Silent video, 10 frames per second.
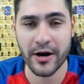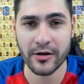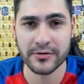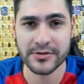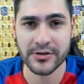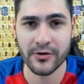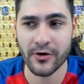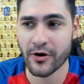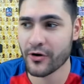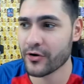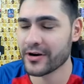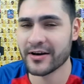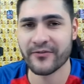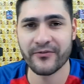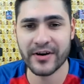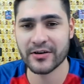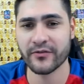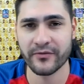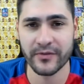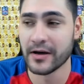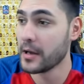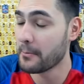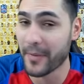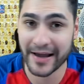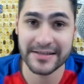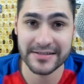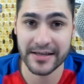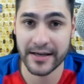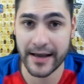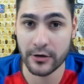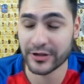also on a friend of mine's account.